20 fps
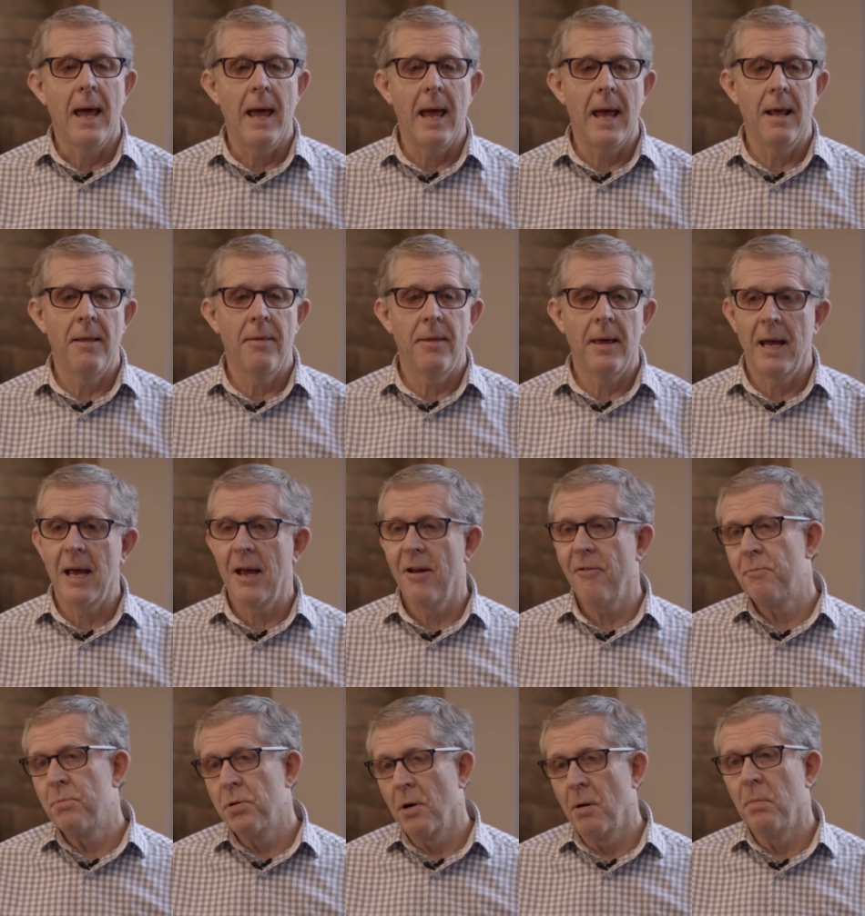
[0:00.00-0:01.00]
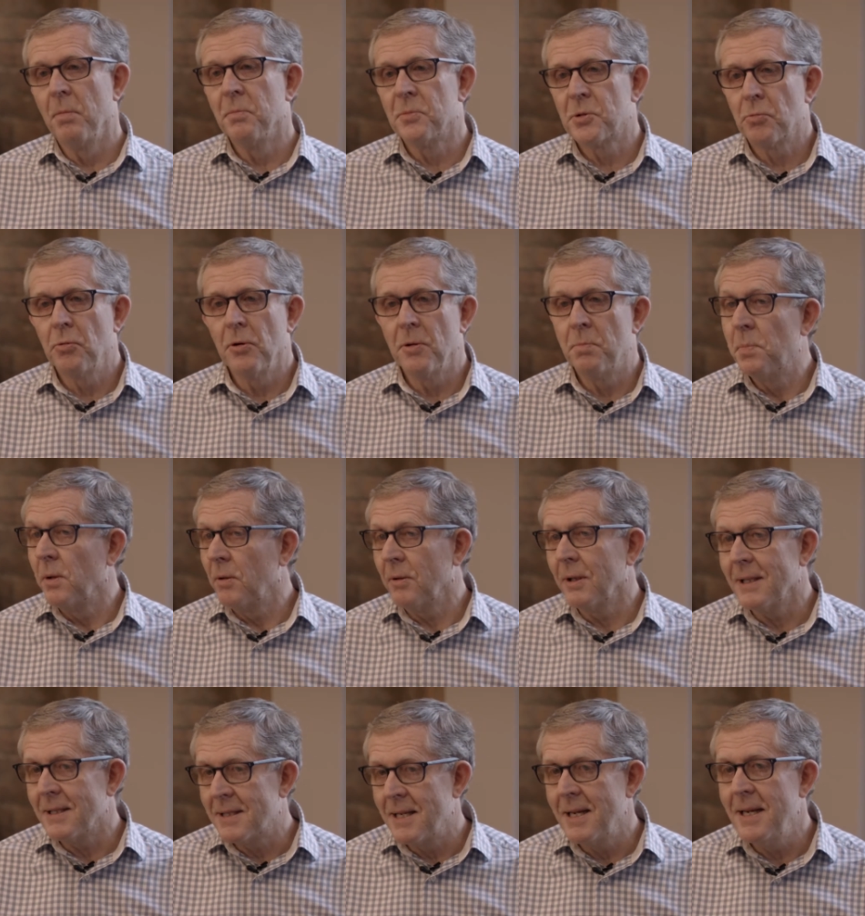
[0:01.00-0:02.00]
And they have problems with
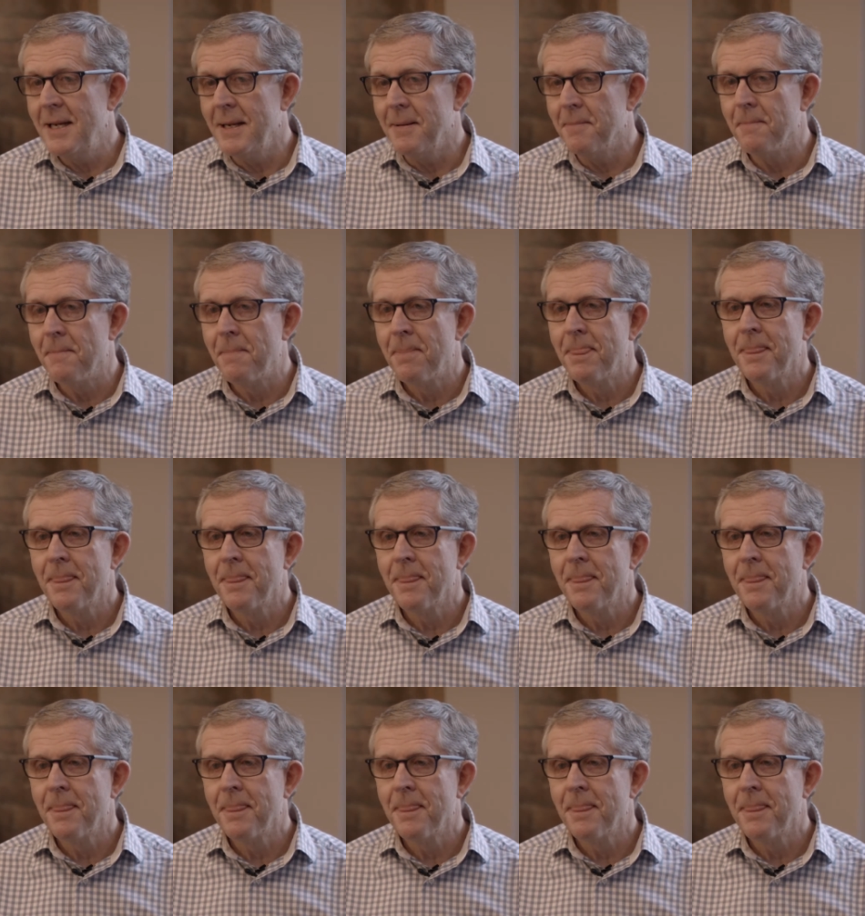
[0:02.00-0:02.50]
building team.